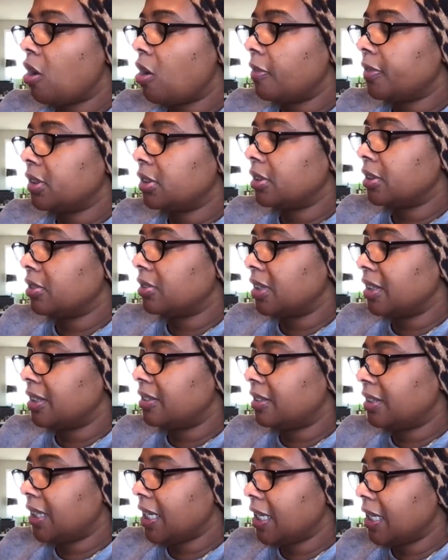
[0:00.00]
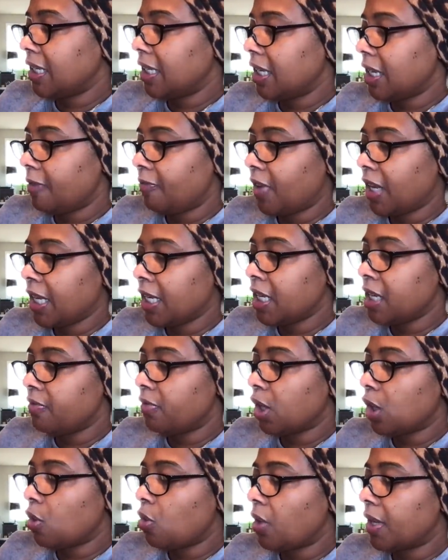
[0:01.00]
offices to see if any
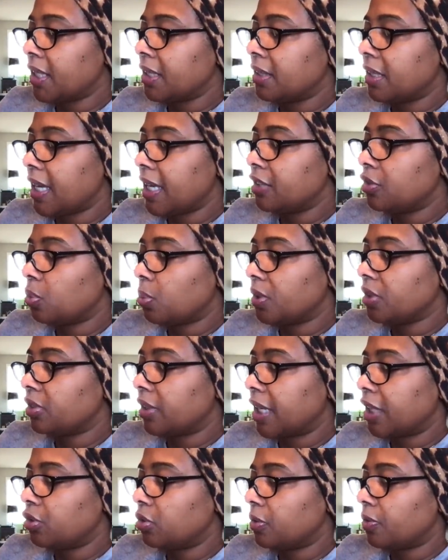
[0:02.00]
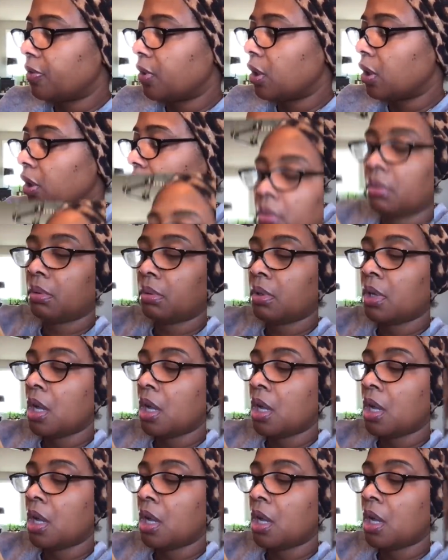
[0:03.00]
recording dates were scheduled for her.